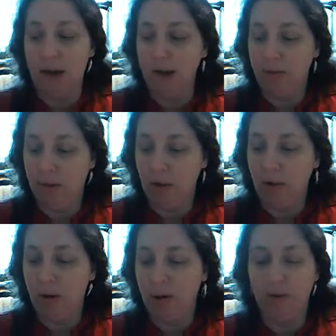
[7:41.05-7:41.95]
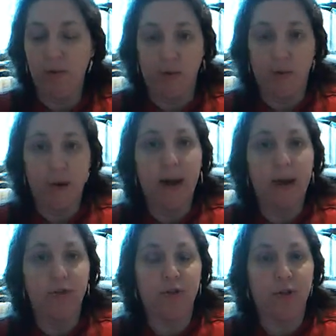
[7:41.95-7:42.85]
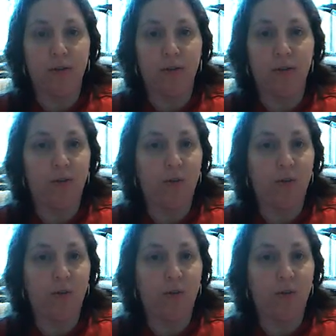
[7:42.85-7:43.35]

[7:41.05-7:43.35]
I saw the rash just